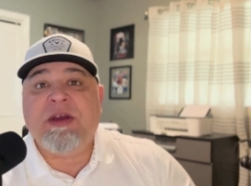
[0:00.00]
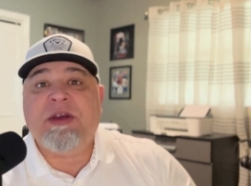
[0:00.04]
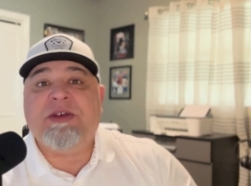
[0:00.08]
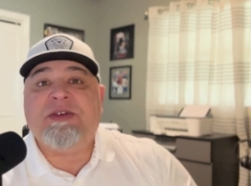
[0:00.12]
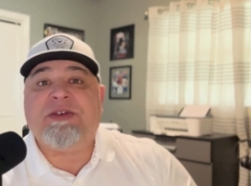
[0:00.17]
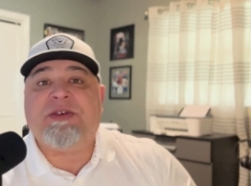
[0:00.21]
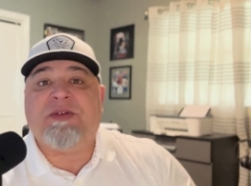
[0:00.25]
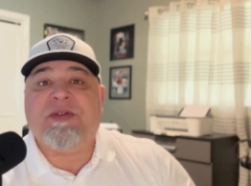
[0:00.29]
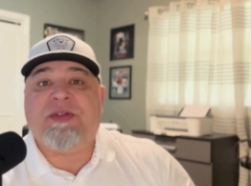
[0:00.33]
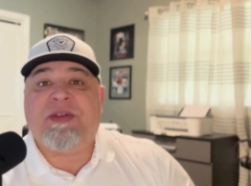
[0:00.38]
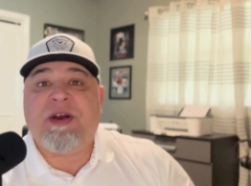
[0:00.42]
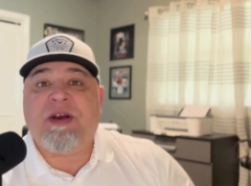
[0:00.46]

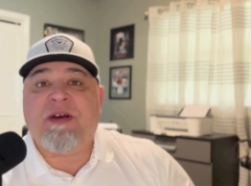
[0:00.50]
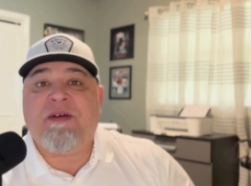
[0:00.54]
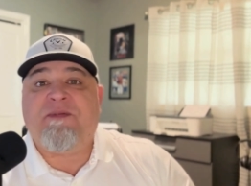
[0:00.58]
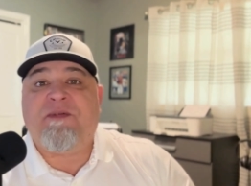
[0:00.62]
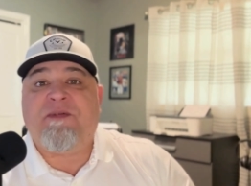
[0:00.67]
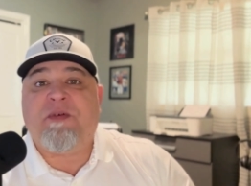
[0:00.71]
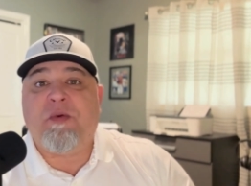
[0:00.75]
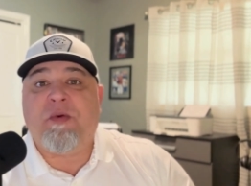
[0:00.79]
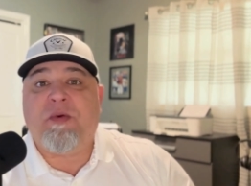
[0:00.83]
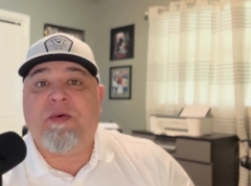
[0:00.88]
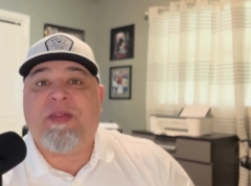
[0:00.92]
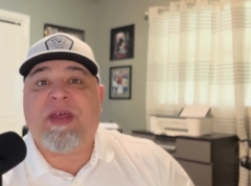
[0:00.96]
So
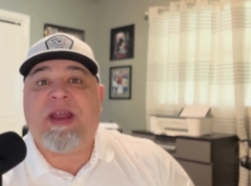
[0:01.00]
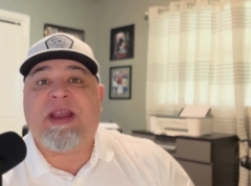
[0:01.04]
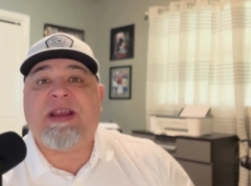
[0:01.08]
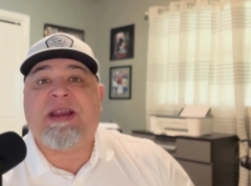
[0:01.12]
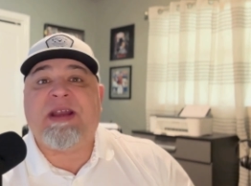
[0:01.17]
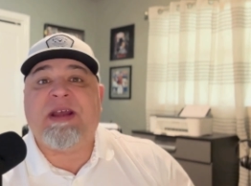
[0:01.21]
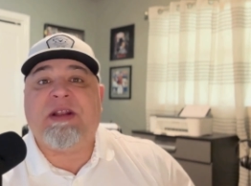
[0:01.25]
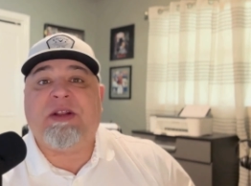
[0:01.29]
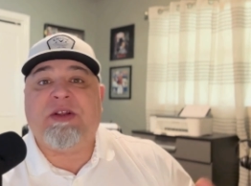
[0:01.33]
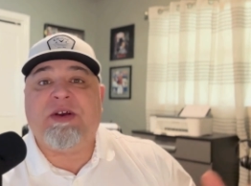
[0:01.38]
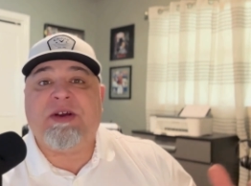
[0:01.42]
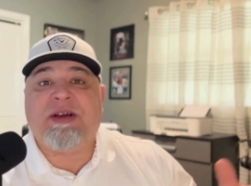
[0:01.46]
therefore, they
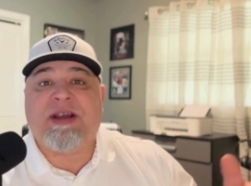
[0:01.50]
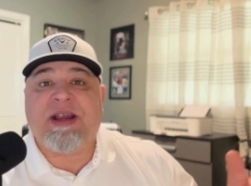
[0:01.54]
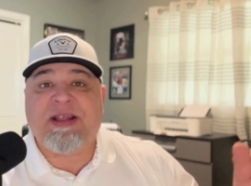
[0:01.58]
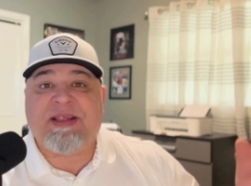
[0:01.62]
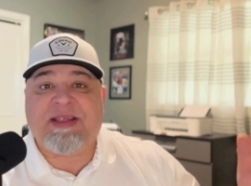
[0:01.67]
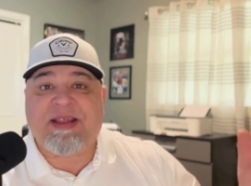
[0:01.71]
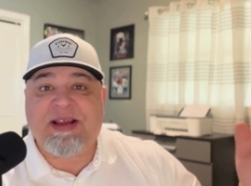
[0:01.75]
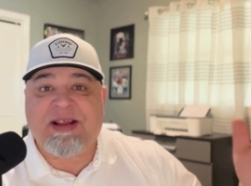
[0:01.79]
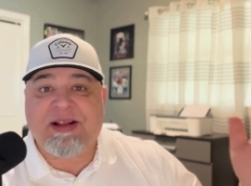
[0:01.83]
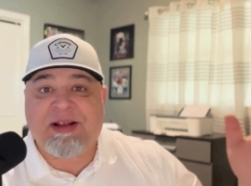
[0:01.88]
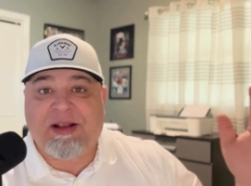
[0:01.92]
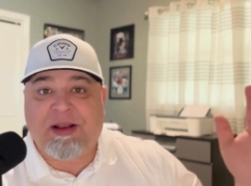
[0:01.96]
can look at
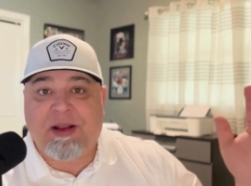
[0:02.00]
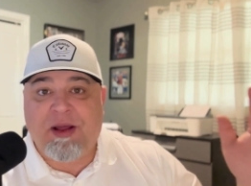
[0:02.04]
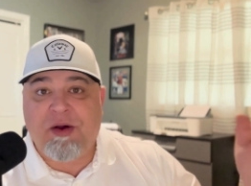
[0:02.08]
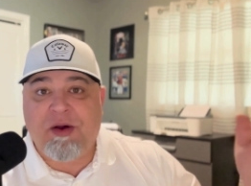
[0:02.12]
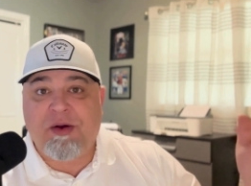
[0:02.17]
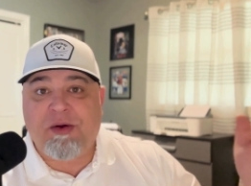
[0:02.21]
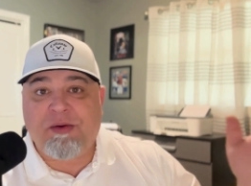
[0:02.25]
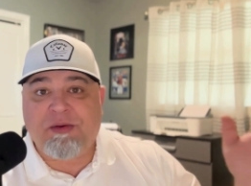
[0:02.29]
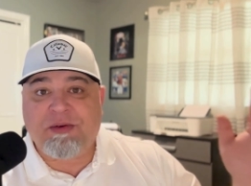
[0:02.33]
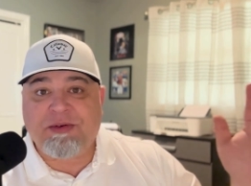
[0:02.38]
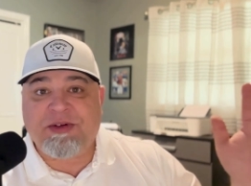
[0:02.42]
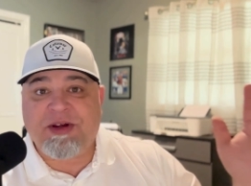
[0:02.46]
the
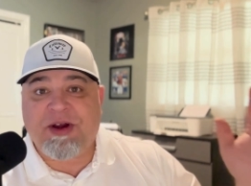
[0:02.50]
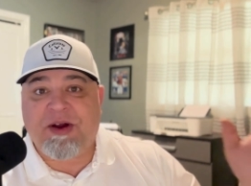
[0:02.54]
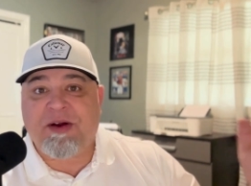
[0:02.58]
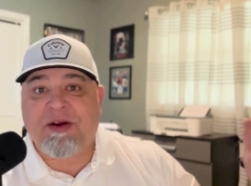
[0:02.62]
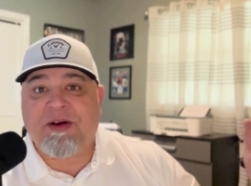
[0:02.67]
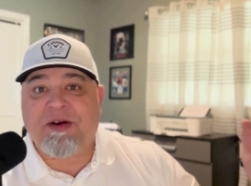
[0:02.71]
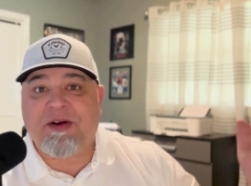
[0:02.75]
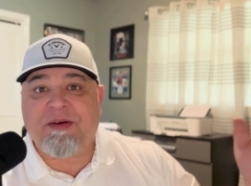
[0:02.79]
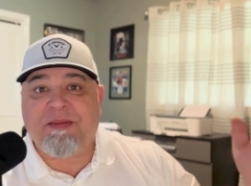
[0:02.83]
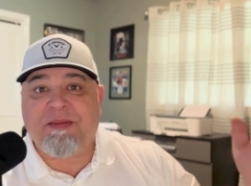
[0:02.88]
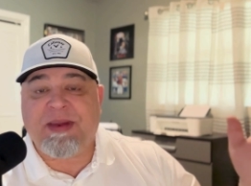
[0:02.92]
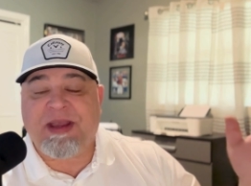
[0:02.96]

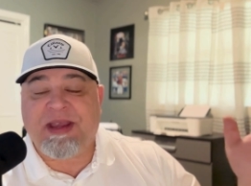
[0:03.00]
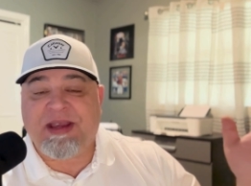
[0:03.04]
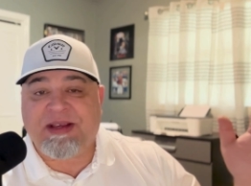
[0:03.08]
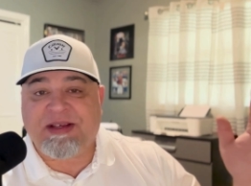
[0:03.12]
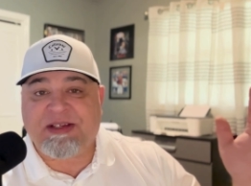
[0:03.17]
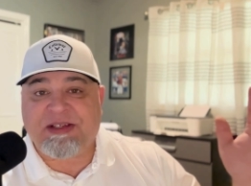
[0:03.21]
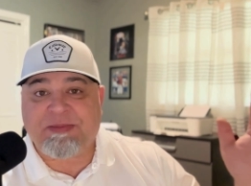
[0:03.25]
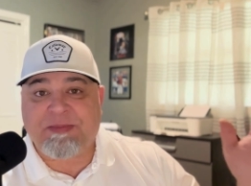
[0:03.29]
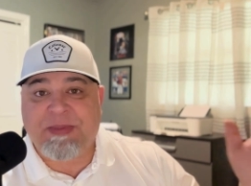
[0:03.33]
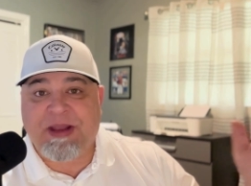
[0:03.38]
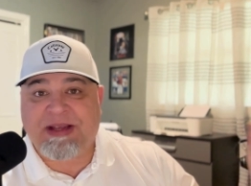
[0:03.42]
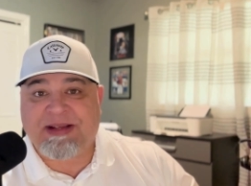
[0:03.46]
long-term
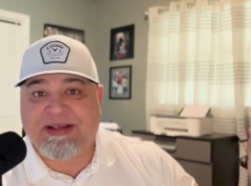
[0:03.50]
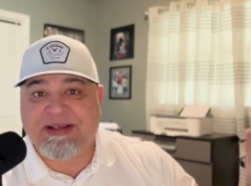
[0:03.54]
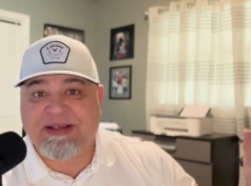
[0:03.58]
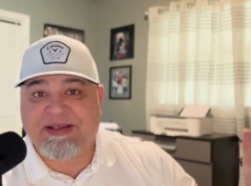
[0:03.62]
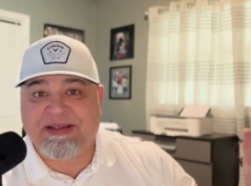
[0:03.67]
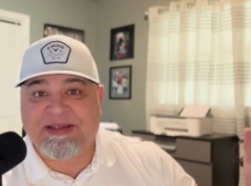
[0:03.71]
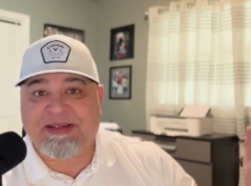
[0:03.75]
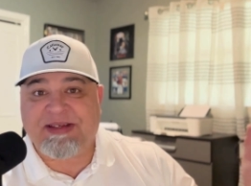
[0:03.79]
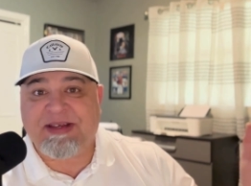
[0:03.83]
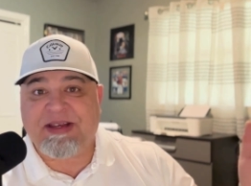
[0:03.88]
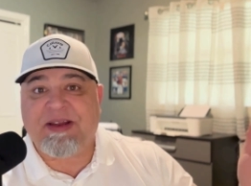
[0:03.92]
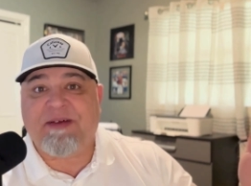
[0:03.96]

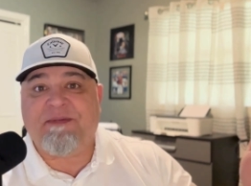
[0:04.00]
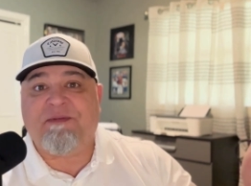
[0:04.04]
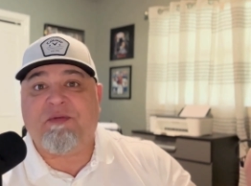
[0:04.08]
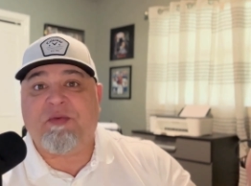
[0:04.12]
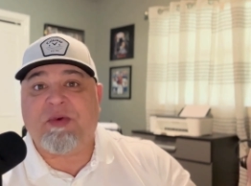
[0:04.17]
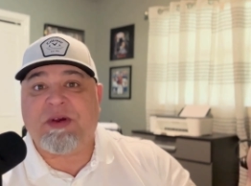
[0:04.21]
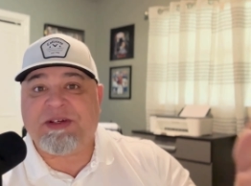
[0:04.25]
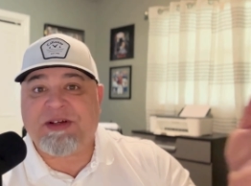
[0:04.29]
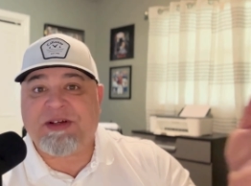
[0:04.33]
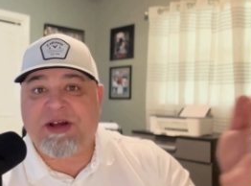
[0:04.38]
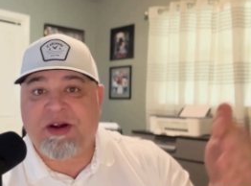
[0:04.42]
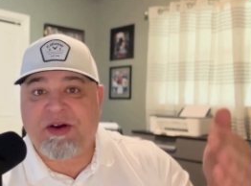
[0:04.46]
expectancy of
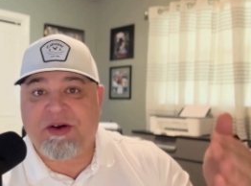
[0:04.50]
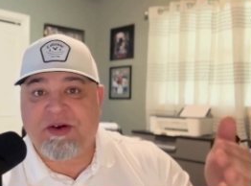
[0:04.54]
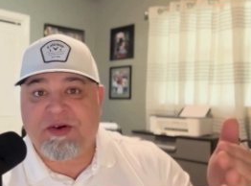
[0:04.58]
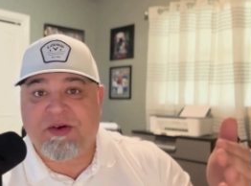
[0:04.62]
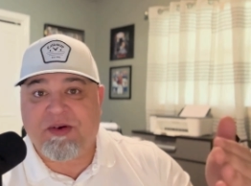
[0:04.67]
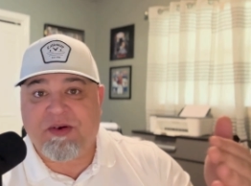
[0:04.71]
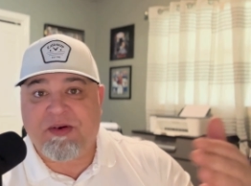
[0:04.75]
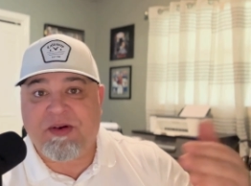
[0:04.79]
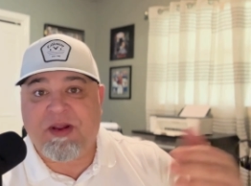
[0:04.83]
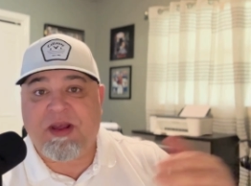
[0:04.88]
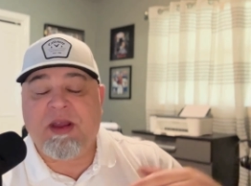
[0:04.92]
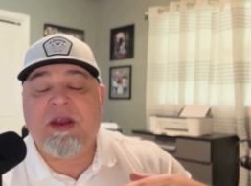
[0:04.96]

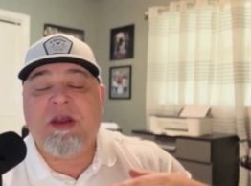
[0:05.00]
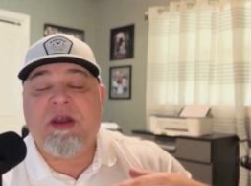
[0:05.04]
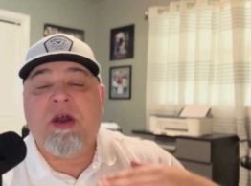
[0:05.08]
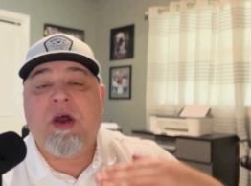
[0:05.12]
return